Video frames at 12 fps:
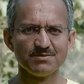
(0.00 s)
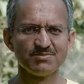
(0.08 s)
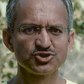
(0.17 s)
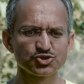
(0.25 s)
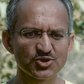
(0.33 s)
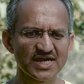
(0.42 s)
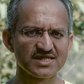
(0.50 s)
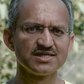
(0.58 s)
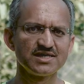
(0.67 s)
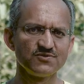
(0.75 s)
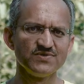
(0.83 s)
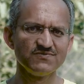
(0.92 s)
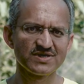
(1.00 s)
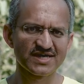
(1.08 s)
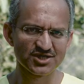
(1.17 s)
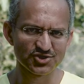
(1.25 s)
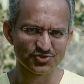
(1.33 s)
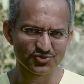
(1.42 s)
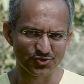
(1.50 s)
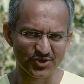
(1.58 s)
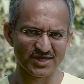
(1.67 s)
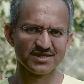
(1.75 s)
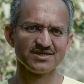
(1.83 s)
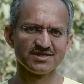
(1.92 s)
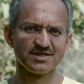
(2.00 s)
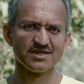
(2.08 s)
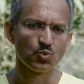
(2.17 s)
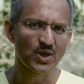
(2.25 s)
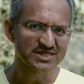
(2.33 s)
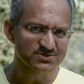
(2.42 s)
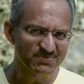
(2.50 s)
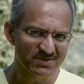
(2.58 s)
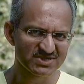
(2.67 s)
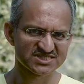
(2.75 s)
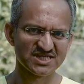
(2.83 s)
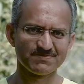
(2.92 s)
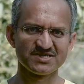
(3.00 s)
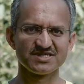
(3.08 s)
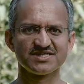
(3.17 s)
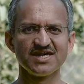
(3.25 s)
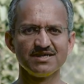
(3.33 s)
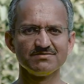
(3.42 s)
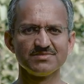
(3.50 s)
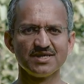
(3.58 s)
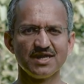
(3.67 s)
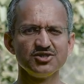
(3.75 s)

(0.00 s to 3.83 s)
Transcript: But together we will get you going one baby step at a time,